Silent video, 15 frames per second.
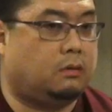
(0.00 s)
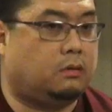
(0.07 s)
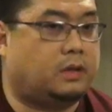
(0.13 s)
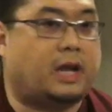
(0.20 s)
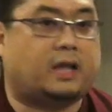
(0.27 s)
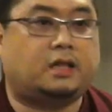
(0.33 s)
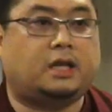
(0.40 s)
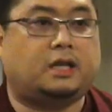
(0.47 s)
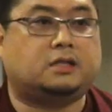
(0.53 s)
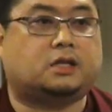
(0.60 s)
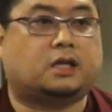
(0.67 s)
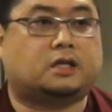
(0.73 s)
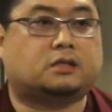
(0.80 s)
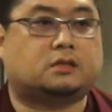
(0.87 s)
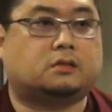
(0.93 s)
that needs
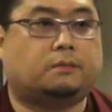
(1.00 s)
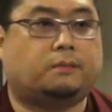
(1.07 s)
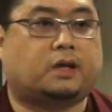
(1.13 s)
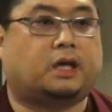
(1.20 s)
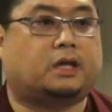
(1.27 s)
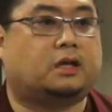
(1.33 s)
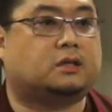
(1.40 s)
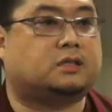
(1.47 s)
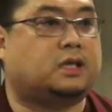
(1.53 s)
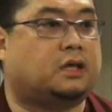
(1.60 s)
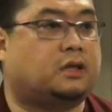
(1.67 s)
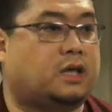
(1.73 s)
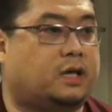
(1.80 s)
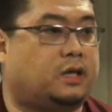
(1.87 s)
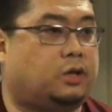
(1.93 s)
us but cannot say
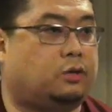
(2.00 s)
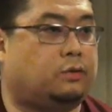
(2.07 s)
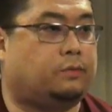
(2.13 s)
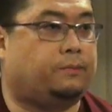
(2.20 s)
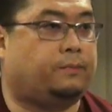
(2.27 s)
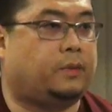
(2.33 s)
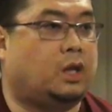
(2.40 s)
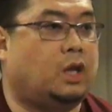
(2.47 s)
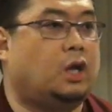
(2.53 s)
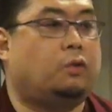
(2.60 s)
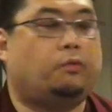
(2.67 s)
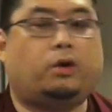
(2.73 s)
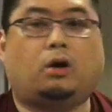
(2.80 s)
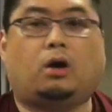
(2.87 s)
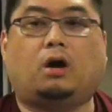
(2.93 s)
thank you,
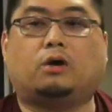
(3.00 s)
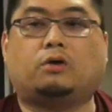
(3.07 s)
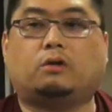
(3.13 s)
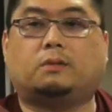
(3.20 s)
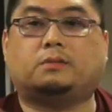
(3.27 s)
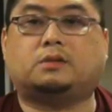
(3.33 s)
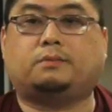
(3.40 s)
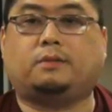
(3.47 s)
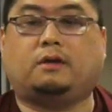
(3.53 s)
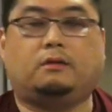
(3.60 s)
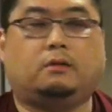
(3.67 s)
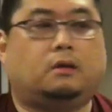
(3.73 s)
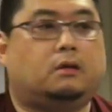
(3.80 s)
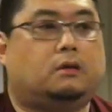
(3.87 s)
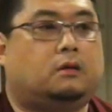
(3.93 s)
we'll all grow up to be
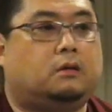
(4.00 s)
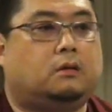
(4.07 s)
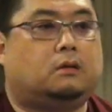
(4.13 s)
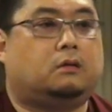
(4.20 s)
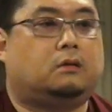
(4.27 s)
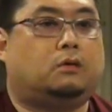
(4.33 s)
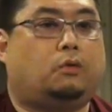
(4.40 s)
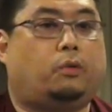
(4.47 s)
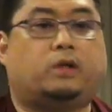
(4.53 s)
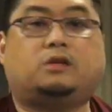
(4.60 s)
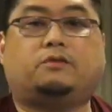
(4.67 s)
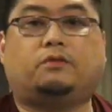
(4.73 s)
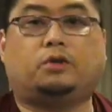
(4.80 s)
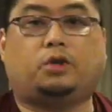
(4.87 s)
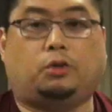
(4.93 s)

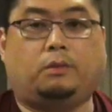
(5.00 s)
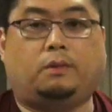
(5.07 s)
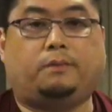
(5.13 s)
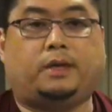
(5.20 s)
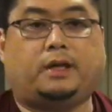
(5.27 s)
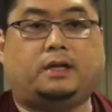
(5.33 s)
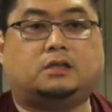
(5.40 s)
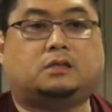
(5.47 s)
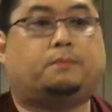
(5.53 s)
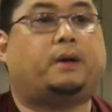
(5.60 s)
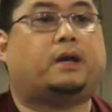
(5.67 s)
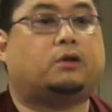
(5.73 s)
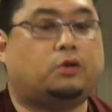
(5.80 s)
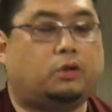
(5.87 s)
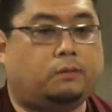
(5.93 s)
wonderful human beings,
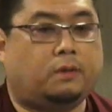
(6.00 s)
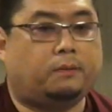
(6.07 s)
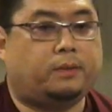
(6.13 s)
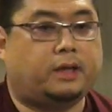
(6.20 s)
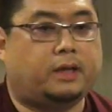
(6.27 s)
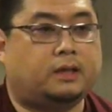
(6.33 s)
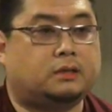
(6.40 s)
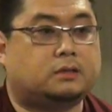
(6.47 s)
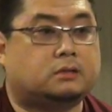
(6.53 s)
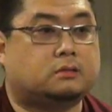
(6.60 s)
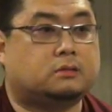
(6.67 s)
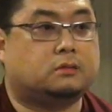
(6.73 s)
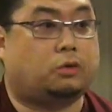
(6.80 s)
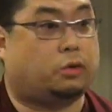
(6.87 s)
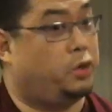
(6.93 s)
better human beings,
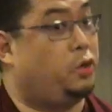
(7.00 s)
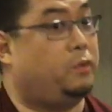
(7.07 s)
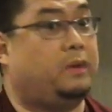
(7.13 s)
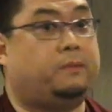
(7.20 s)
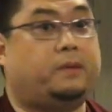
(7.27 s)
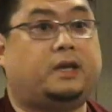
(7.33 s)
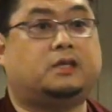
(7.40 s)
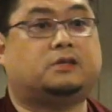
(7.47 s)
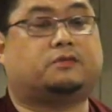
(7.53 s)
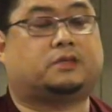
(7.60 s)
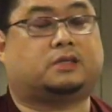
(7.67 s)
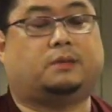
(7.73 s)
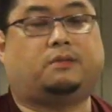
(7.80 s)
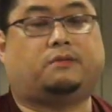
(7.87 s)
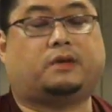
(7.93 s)
or human beings for
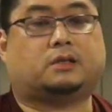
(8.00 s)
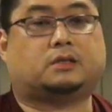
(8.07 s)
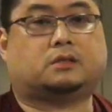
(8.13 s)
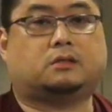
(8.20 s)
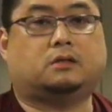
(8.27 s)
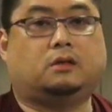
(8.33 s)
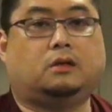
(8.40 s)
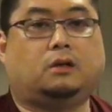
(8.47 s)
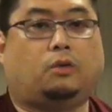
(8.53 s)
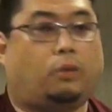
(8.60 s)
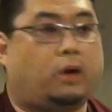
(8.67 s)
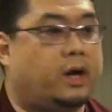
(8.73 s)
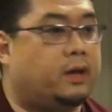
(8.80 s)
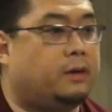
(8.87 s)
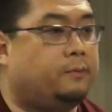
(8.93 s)
some of us.
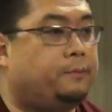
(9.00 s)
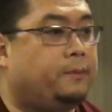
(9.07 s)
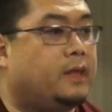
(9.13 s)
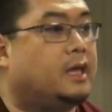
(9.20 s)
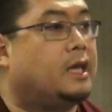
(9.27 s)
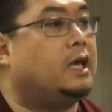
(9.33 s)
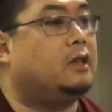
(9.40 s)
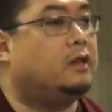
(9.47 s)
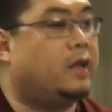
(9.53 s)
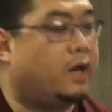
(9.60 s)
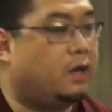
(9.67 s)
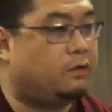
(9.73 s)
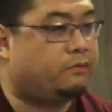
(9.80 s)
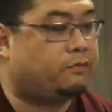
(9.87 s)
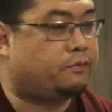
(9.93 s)
Why? In
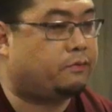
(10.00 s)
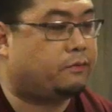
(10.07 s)
life,